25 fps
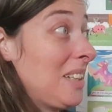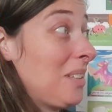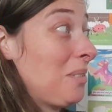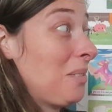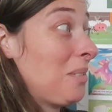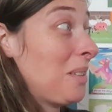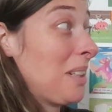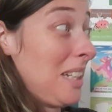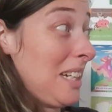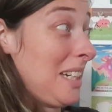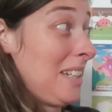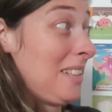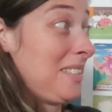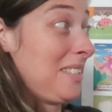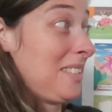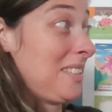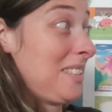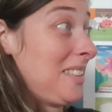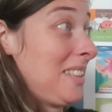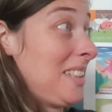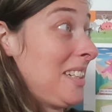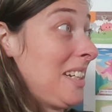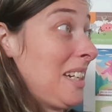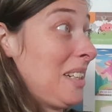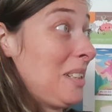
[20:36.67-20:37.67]
What else
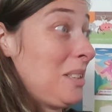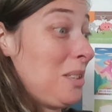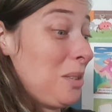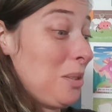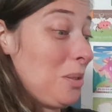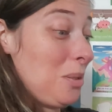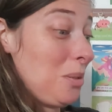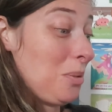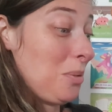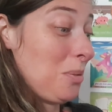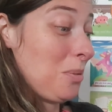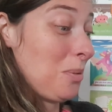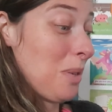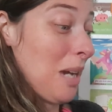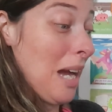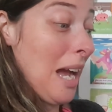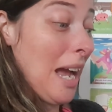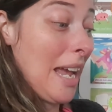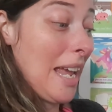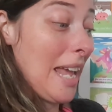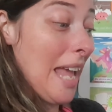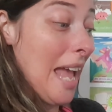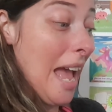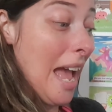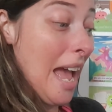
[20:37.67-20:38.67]
did I do?
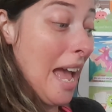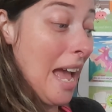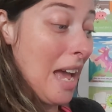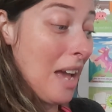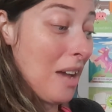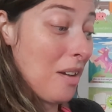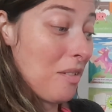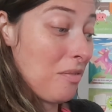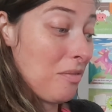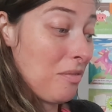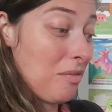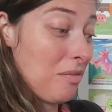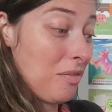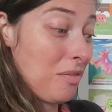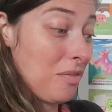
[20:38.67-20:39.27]
I have